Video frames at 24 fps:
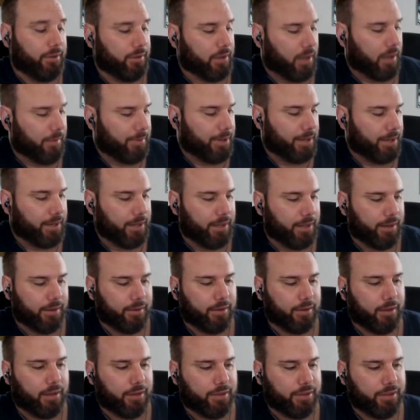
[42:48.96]
I mean, and
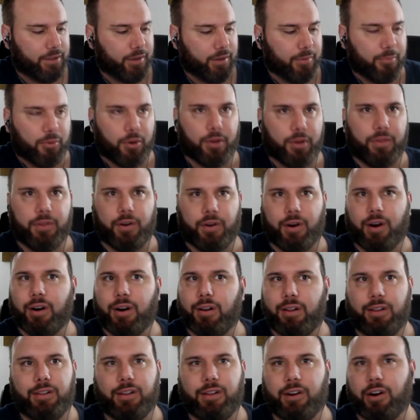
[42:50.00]
and to your point, there
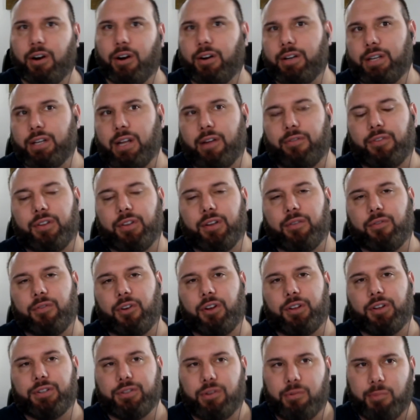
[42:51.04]
are there are definitely
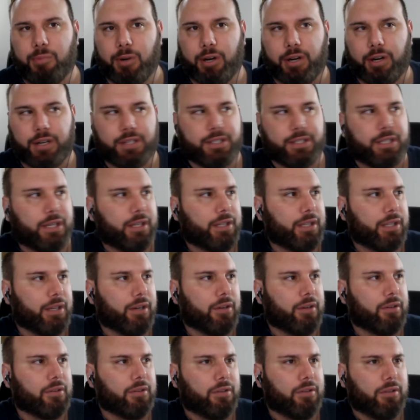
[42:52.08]
volatile markets out
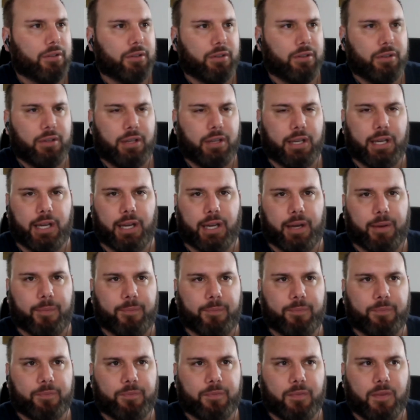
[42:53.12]
there
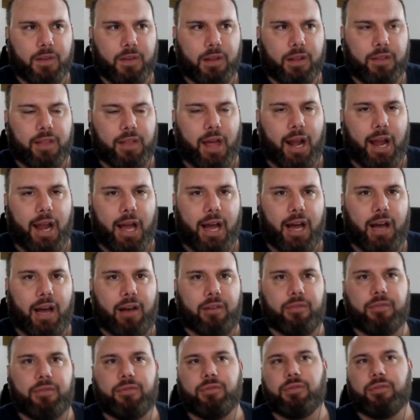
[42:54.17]
um, that
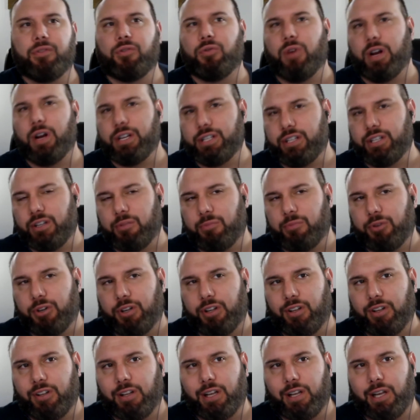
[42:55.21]
have
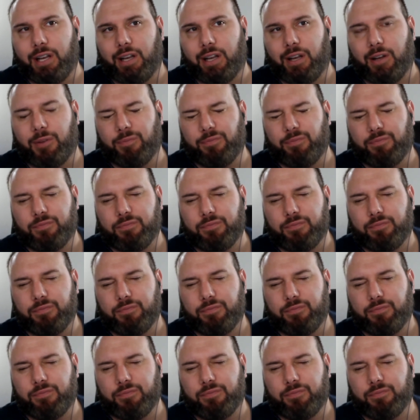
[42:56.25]
questionable, um,